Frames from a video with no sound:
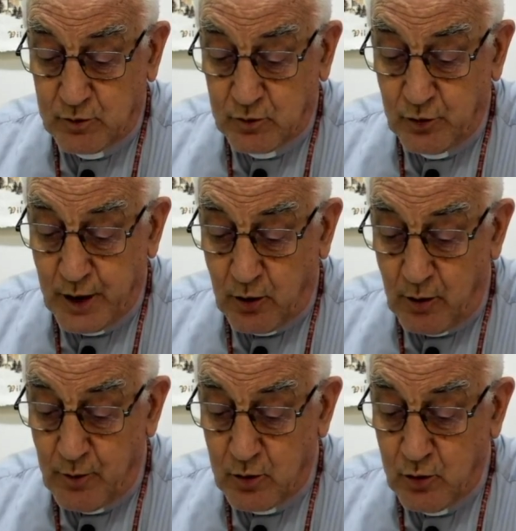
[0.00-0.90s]
to the
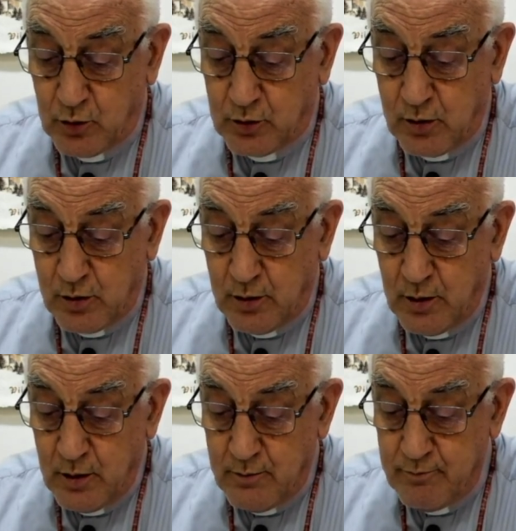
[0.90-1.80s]
common good
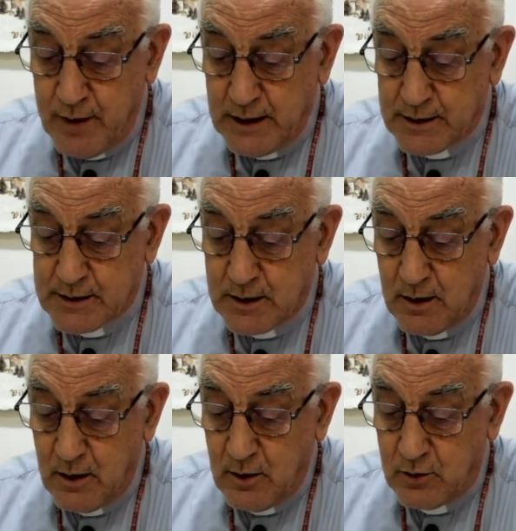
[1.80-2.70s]
means
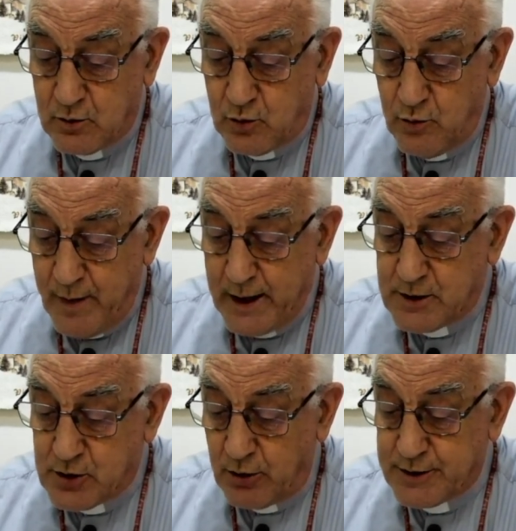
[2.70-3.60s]
to
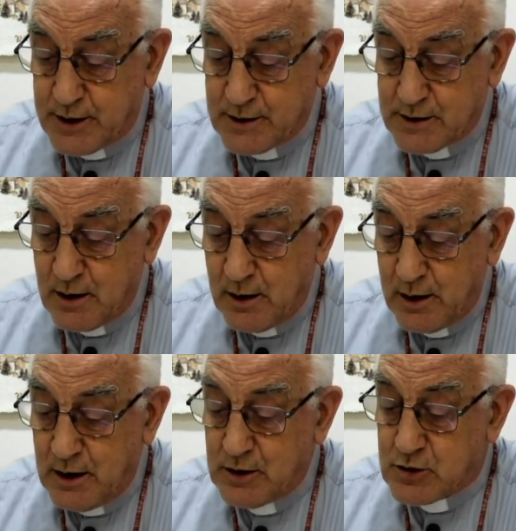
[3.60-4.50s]
make choices
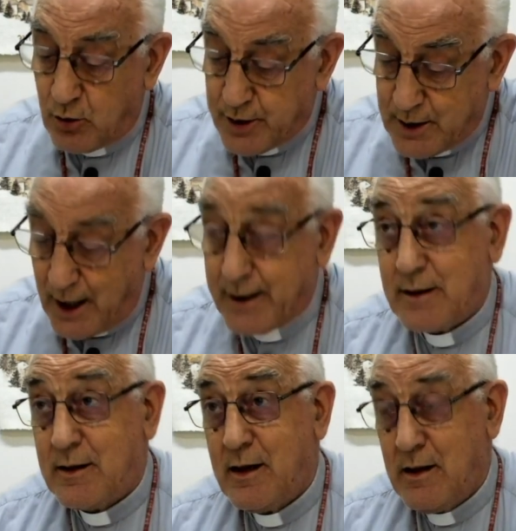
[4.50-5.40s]
in
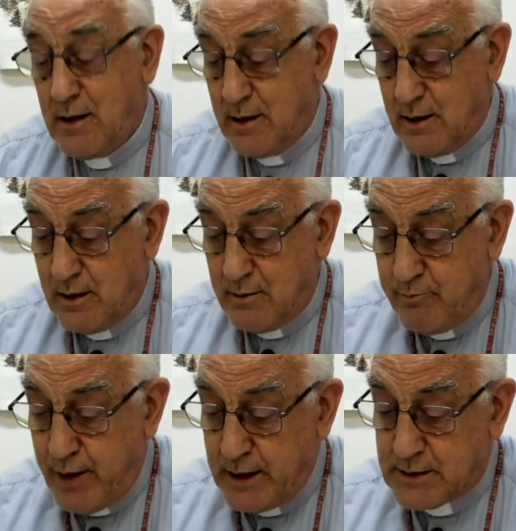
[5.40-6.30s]
solidarity
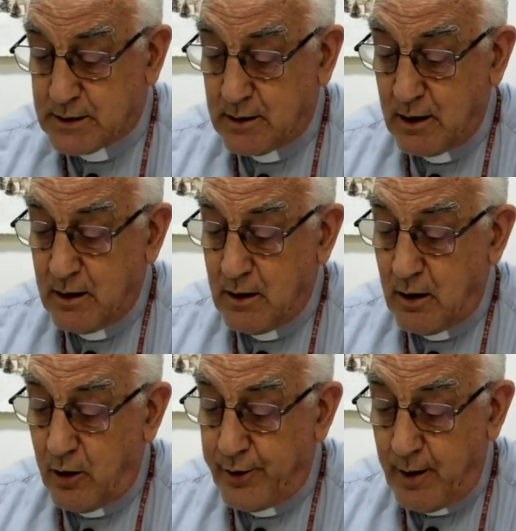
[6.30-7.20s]
based
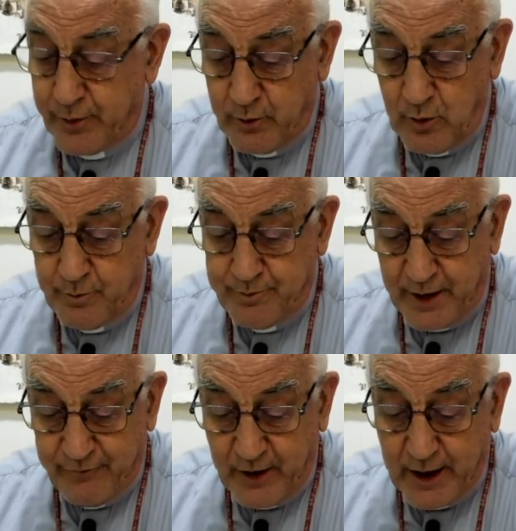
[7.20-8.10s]
on a
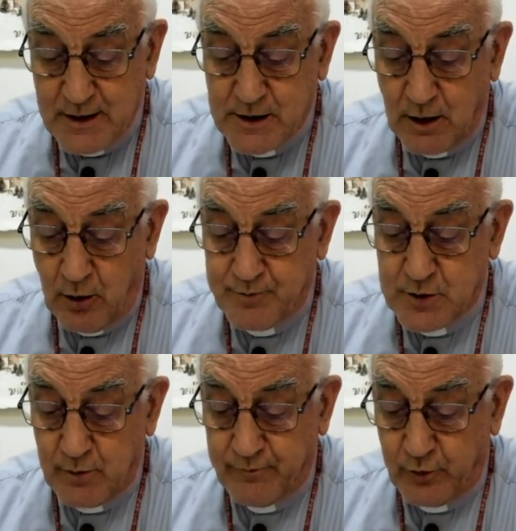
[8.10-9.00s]
preferential
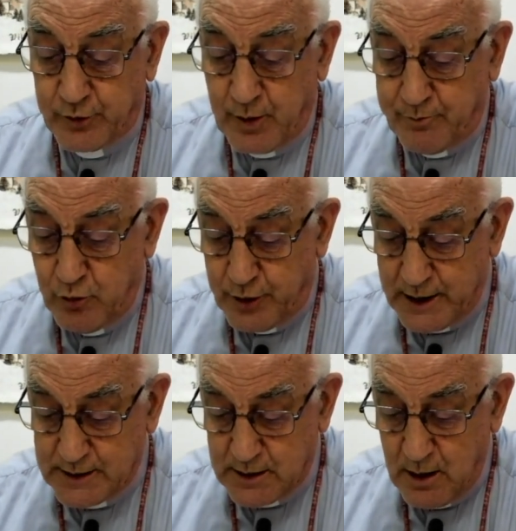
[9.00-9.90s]
option for the
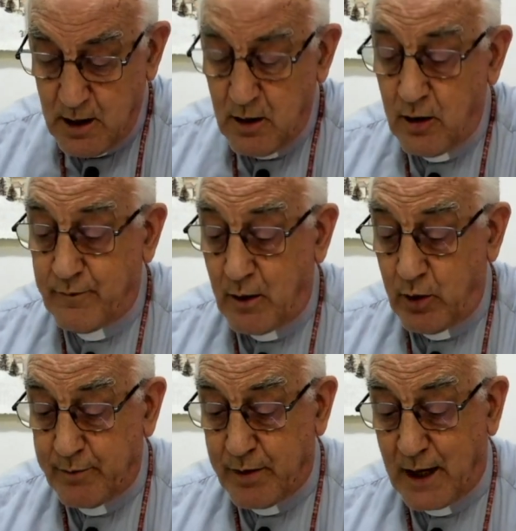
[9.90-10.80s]
poorest of
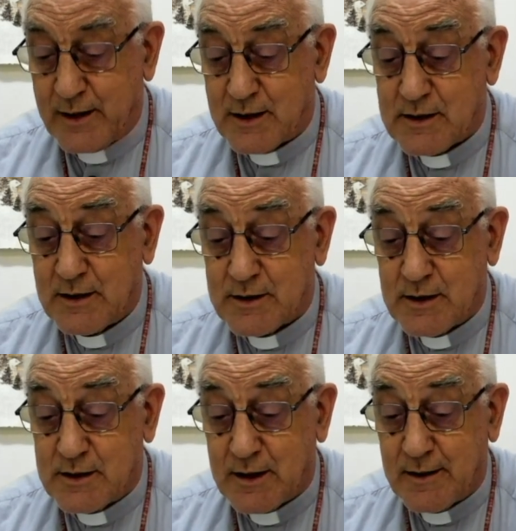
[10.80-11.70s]
our brothers and
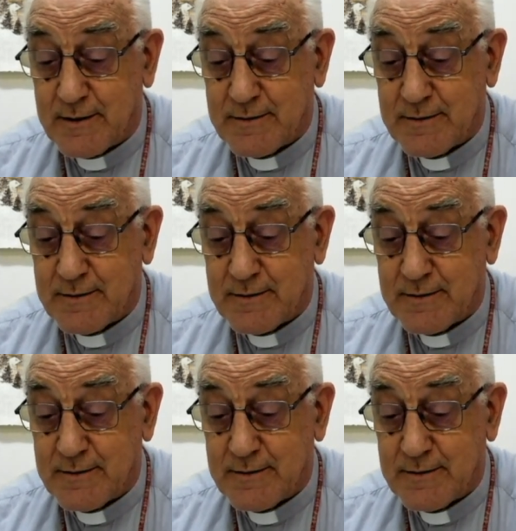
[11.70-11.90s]
sisters.